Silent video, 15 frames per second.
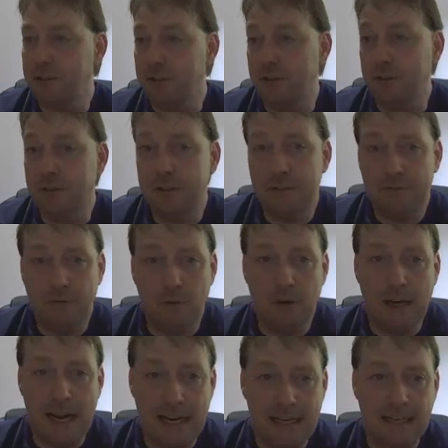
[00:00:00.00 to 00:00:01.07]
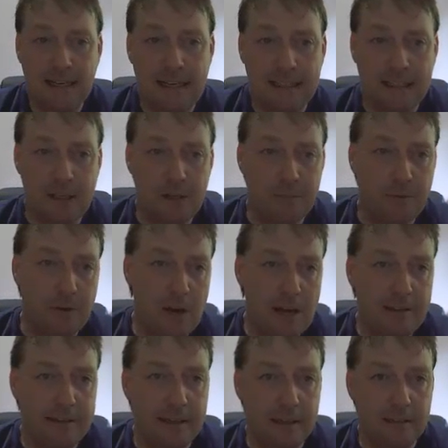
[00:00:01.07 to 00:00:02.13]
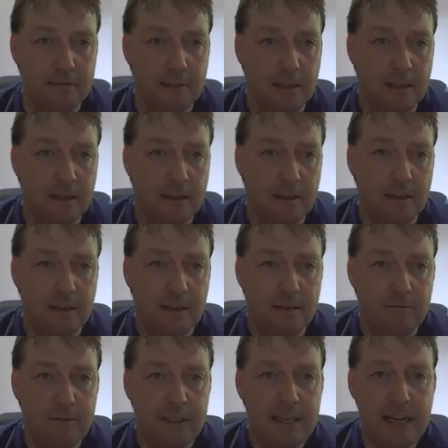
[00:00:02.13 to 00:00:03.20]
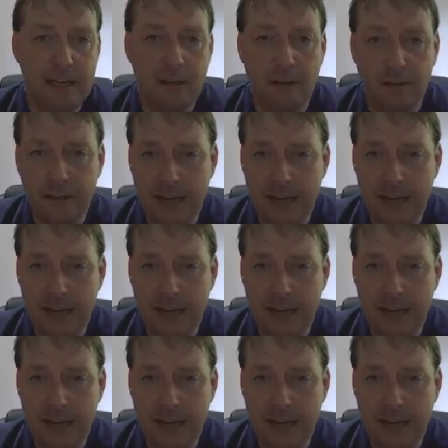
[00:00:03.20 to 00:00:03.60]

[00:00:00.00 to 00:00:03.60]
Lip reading: juice for any link that you put on there. If you take a look